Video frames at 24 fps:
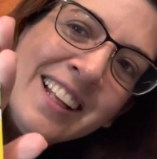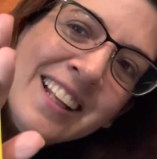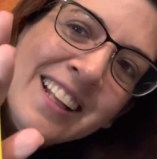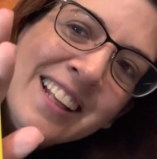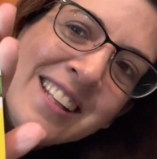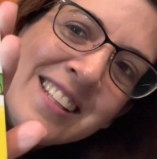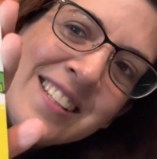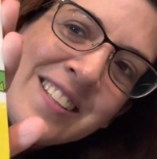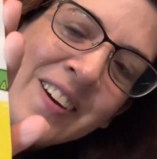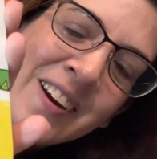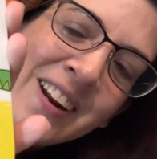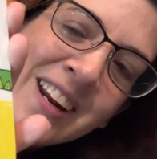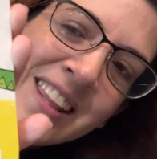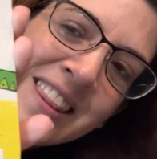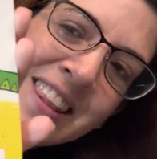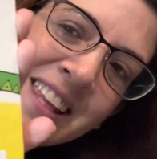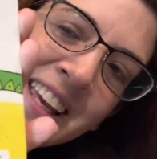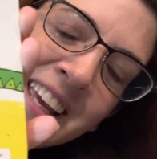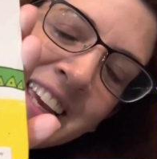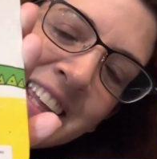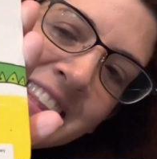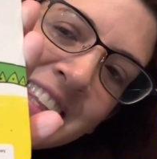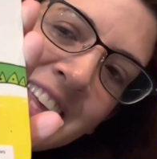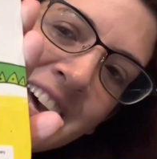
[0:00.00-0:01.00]
So anything
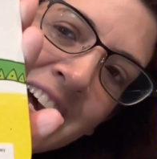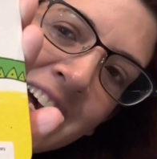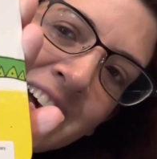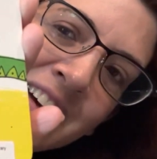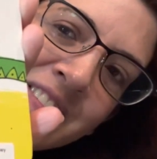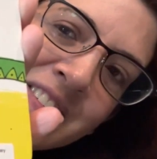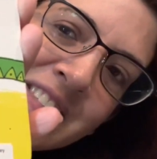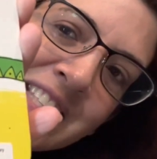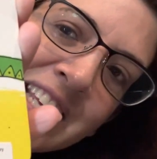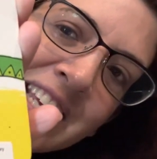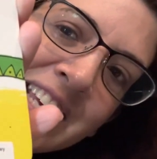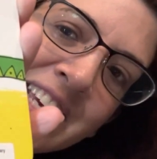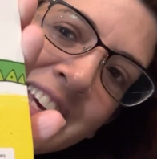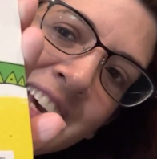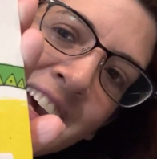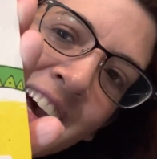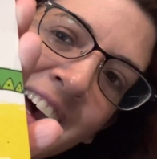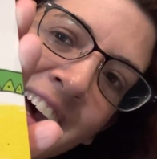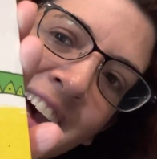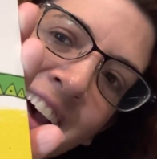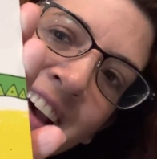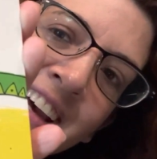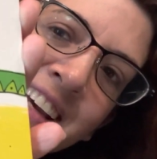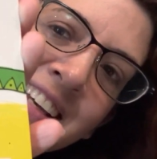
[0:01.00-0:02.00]
he loves, he
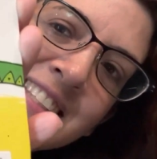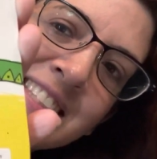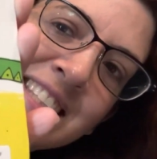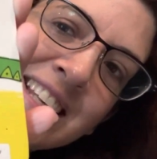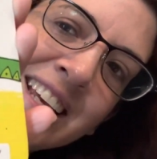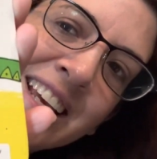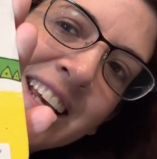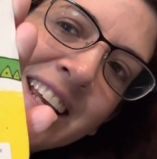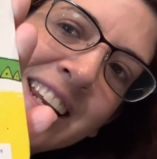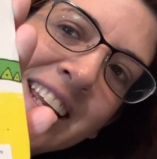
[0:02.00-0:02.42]
hugs it.